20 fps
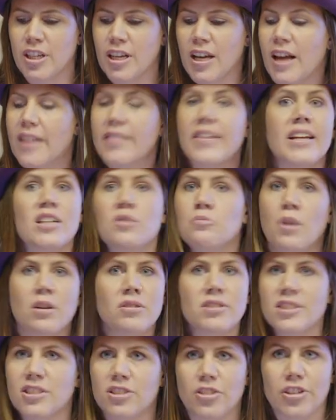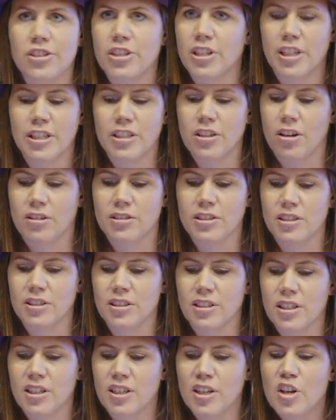They are most certainly not.
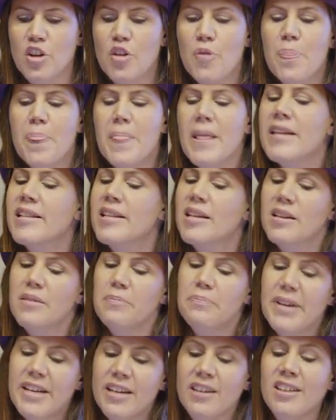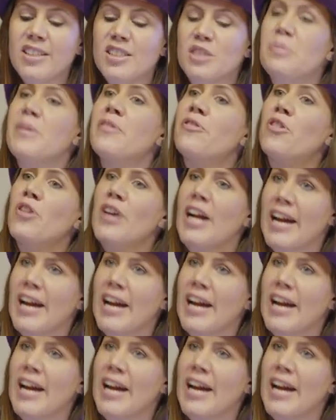Because before